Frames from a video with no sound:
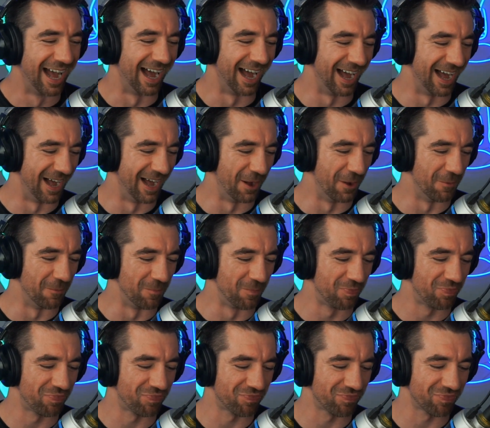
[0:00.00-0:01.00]

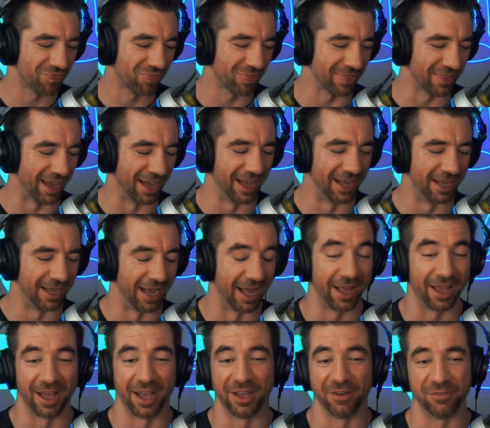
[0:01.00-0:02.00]
um,
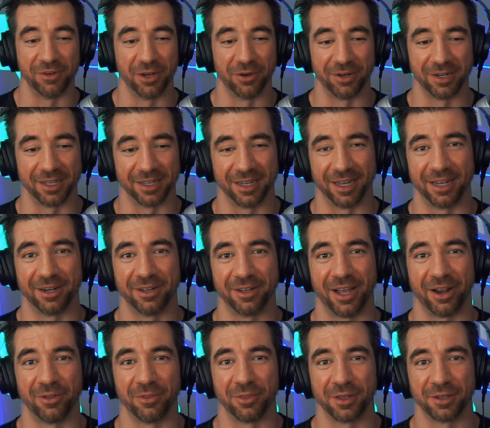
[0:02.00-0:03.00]
I, I have no idea. I don't.
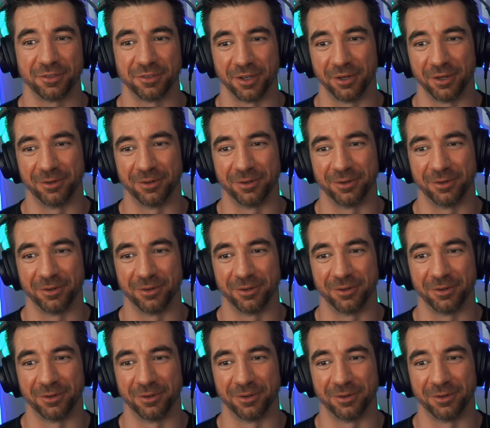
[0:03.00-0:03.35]
I don't think so.